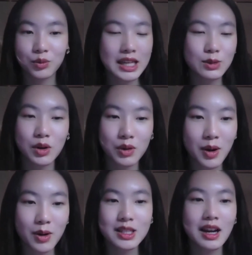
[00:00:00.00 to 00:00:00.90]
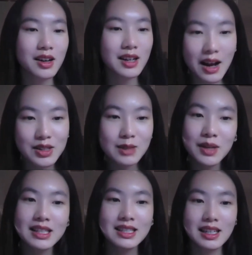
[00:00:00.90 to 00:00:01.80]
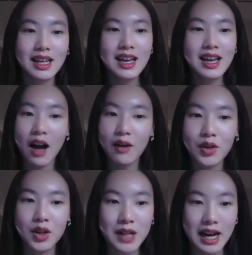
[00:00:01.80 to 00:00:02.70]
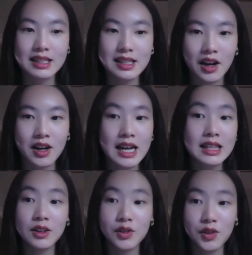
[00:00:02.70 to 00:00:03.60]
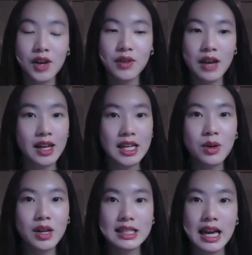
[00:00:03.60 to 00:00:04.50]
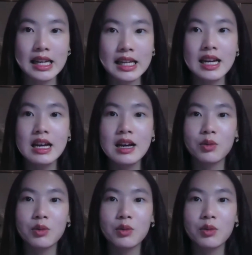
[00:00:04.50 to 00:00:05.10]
that's where we post our announcements and have all the plans there. And then if anyone has any